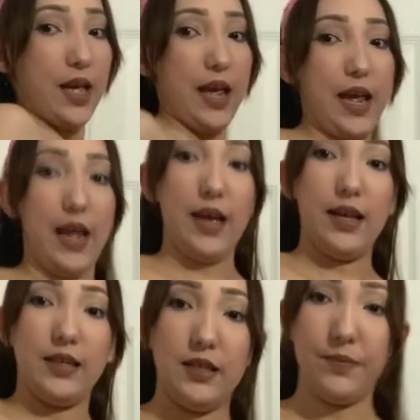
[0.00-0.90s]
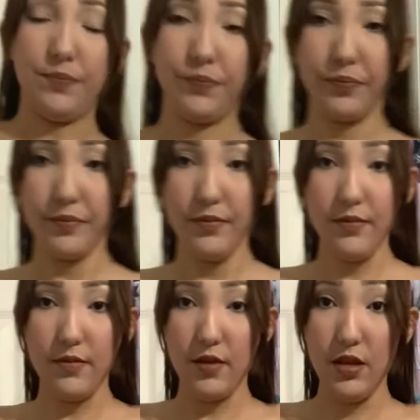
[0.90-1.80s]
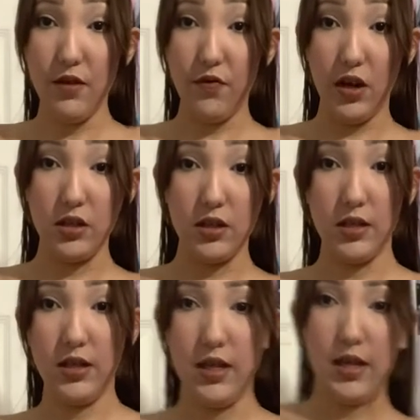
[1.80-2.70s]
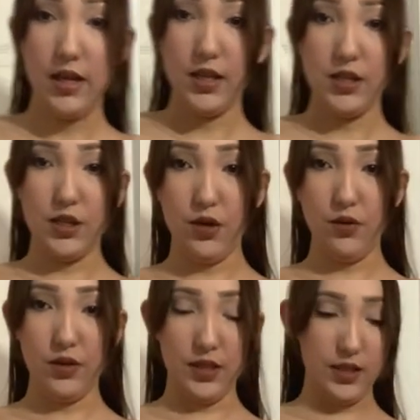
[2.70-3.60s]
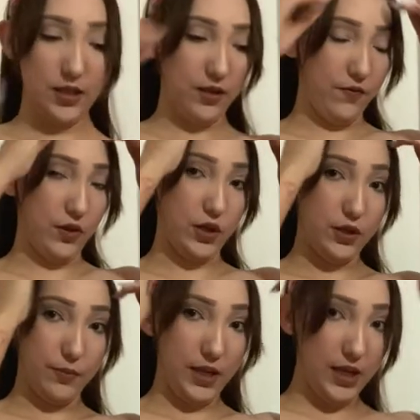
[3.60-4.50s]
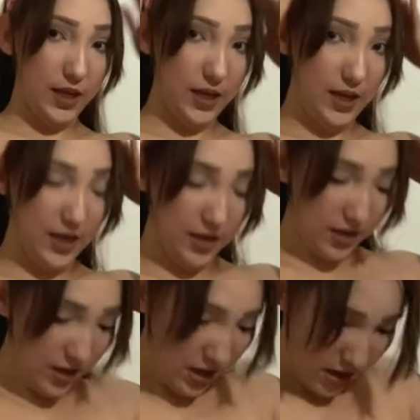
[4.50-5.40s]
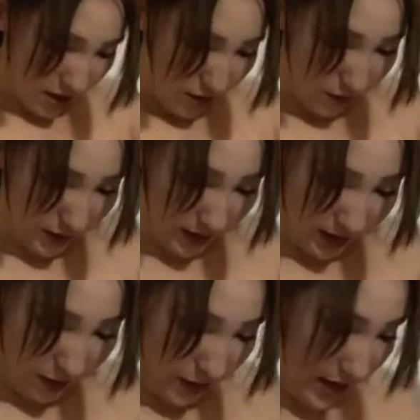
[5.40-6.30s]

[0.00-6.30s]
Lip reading: And the front. So this is the first bikini with the little